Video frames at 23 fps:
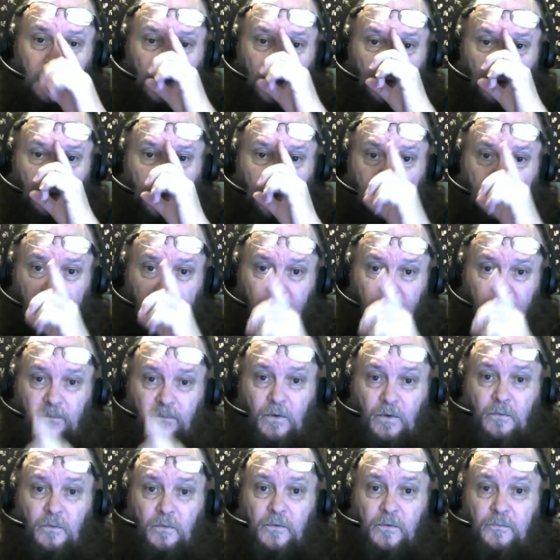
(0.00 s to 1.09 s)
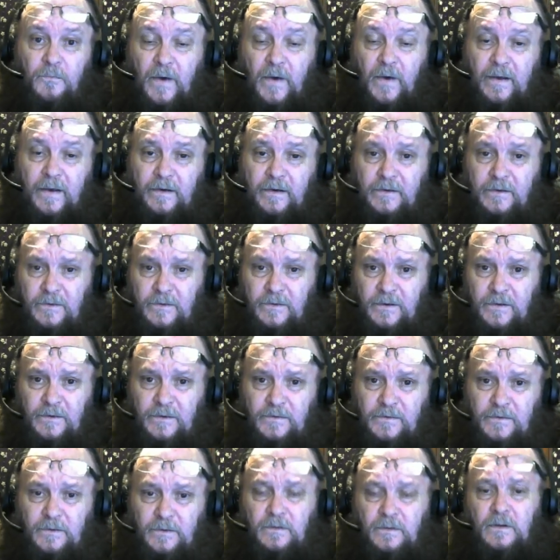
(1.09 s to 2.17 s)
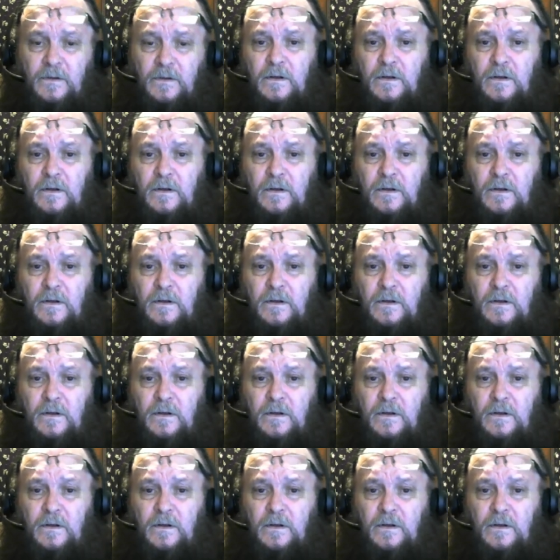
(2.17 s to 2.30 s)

with the forward mind intention